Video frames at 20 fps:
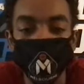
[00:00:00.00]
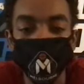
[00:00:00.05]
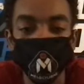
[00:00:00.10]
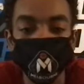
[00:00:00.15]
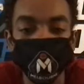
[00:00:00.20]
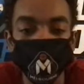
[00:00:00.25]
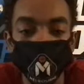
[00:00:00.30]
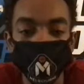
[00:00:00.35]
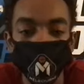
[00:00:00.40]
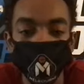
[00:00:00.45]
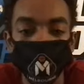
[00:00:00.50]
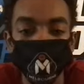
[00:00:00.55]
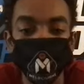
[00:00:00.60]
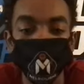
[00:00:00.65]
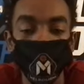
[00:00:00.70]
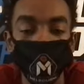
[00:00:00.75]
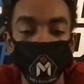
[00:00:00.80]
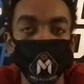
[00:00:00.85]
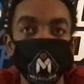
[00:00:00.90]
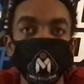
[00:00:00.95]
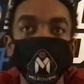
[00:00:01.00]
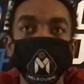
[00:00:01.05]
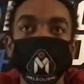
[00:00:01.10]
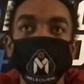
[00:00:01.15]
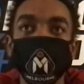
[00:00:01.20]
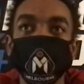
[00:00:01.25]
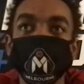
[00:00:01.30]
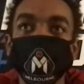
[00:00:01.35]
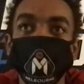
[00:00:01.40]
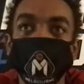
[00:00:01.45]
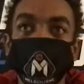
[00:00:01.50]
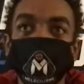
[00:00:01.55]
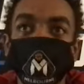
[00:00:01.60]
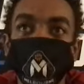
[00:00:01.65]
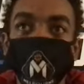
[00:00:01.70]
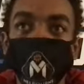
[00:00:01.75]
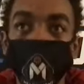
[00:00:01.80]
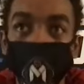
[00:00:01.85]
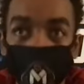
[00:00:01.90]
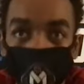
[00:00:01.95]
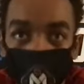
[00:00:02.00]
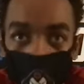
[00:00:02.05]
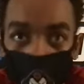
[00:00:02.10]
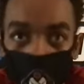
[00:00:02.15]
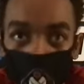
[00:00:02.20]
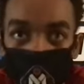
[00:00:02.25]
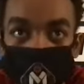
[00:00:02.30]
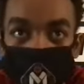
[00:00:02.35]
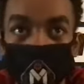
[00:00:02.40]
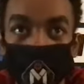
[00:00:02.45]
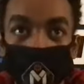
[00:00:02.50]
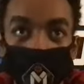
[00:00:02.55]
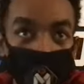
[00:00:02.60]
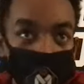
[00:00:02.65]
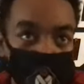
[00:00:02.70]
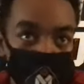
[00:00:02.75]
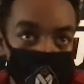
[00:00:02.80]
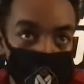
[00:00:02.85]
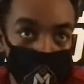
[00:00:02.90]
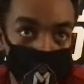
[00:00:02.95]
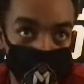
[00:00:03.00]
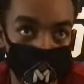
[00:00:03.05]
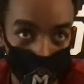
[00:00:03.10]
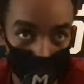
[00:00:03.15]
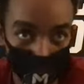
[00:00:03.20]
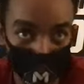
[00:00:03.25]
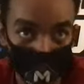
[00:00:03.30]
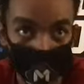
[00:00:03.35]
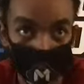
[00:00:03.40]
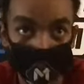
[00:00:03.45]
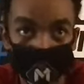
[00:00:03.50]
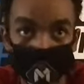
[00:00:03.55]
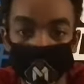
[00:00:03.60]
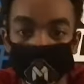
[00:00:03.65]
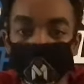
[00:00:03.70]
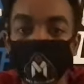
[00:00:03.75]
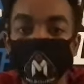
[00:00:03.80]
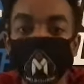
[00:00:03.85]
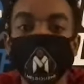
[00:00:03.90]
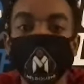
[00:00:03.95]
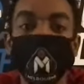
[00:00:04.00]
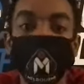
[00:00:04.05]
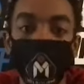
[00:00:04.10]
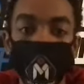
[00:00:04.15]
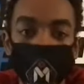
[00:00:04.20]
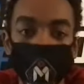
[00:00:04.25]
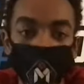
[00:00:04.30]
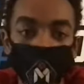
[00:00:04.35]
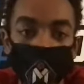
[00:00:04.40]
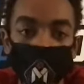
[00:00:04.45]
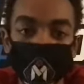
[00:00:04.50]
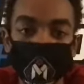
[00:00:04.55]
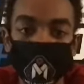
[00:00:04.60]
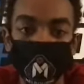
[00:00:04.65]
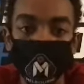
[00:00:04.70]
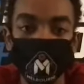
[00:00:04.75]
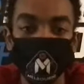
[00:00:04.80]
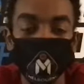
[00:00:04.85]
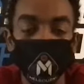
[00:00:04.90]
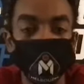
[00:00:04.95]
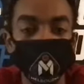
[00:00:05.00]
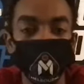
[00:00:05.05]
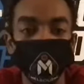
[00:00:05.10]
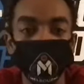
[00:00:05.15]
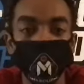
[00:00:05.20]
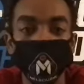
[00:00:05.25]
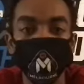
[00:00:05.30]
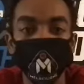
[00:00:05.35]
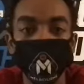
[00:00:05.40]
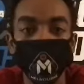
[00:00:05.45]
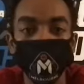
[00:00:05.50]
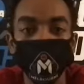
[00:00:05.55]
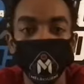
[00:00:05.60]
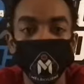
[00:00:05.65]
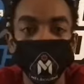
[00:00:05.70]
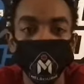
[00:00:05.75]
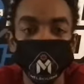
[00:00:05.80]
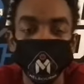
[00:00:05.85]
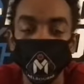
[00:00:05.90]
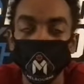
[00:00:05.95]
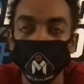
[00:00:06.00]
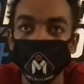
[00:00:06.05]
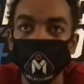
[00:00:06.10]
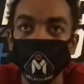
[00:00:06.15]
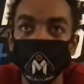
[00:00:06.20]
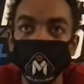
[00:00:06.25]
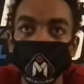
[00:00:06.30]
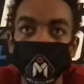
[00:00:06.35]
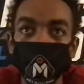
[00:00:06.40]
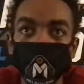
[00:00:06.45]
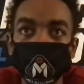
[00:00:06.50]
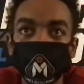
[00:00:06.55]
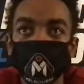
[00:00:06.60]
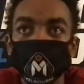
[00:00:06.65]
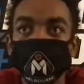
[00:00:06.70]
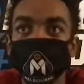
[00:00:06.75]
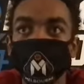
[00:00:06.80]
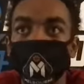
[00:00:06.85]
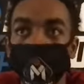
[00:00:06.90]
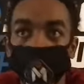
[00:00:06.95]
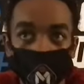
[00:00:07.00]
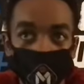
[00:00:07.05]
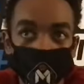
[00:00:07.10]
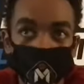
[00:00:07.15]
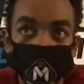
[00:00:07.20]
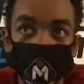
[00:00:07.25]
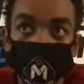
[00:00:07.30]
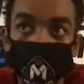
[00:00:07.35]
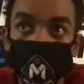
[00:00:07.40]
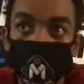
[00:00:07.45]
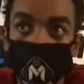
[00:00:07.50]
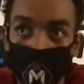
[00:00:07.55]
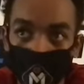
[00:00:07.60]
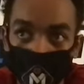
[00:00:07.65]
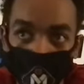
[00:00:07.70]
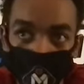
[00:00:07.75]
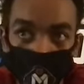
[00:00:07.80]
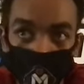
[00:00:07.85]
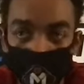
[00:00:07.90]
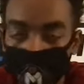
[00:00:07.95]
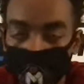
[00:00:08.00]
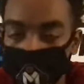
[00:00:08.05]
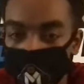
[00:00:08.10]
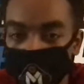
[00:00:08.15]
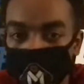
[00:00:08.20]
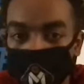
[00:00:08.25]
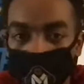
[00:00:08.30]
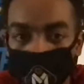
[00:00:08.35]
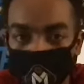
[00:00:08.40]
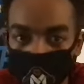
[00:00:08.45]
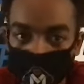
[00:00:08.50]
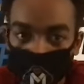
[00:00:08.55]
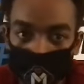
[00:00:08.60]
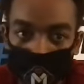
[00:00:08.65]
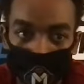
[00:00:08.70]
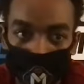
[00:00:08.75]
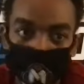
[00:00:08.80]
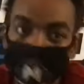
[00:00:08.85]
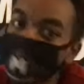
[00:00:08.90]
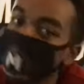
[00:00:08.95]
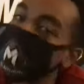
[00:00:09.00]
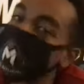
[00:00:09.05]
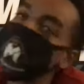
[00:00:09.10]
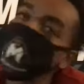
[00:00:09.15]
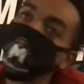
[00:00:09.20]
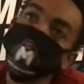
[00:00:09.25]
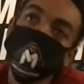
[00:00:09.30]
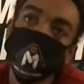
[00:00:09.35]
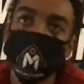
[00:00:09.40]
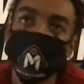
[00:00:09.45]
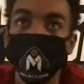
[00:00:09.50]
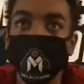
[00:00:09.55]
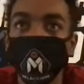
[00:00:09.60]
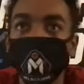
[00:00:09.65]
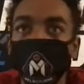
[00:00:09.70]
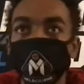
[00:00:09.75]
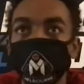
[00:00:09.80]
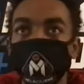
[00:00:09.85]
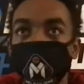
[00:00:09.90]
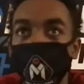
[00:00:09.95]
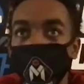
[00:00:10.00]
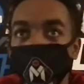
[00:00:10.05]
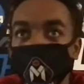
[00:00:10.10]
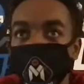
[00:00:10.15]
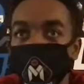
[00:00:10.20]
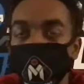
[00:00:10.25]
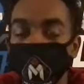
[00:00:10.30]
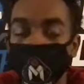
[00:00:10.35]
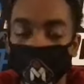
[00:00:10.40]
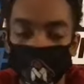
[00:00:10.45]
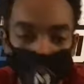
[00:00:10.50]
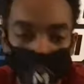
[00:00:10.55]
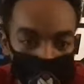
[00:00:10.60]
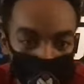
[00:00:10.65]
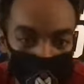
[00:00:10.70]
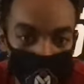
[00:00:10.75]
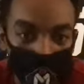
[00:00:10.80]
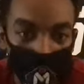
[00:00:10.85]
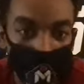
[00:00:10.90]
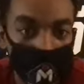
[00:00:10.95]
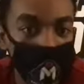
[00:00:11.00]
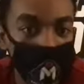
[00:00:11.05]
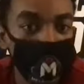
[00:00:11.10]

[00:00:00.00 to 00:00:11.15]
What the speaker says: of get back. But at the same time, it also allows me to be able to tell our guys a little bit what's coming, you know. So just trying to go through that when we go through the prep today, just, you know, as far as just how we have to take care